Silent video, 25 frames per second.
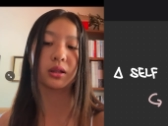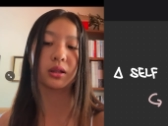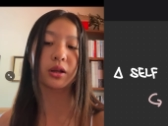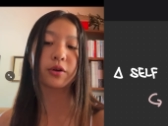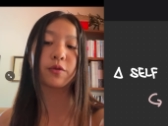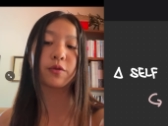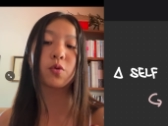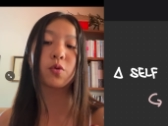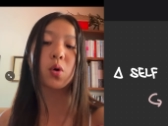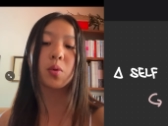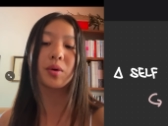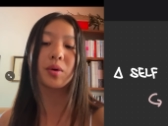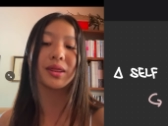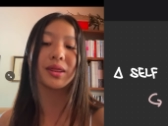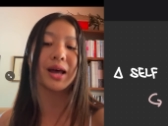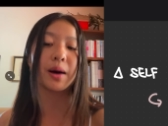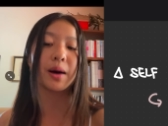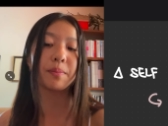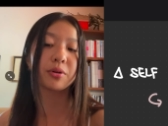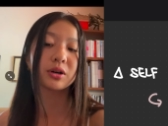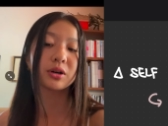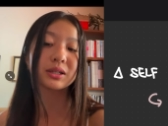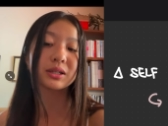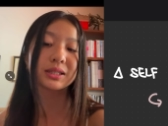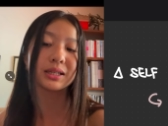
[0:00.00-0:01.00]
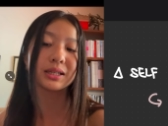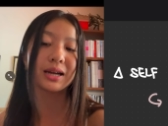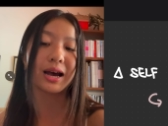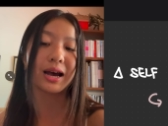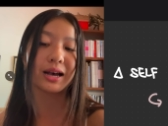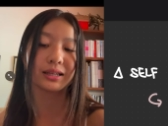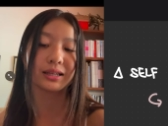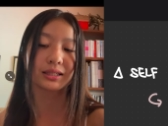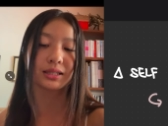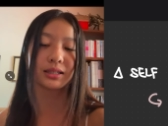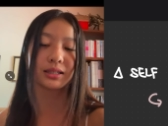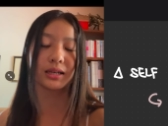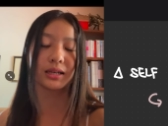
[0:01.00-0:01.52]
Therefore, when that person
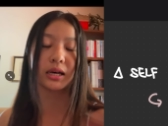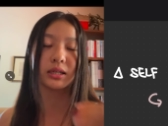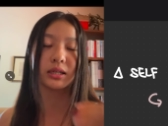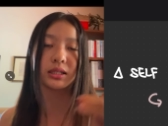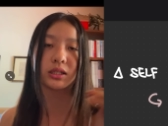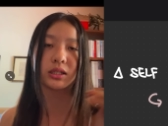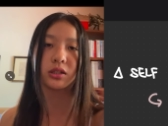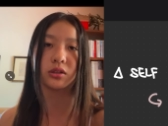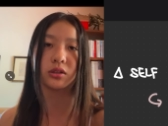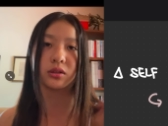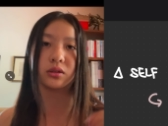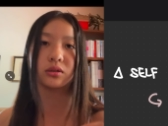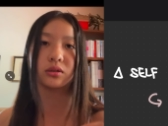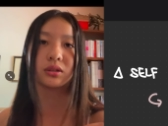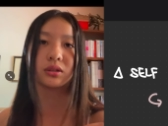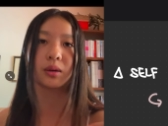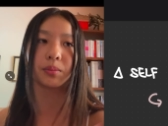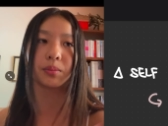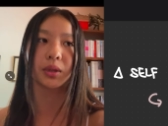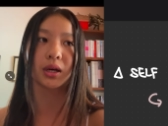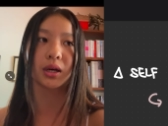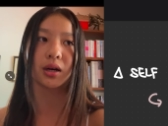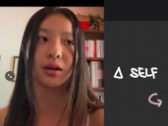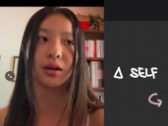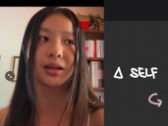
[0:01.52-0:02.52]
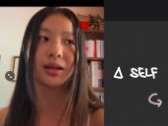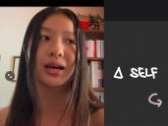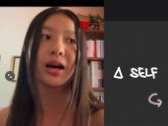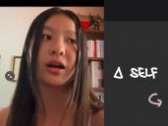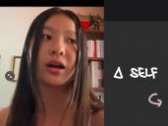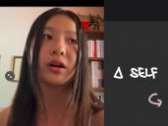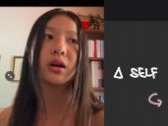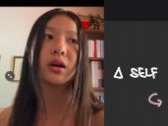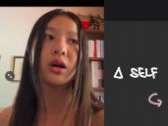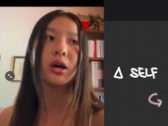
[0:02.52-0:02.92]
asks us to do something again,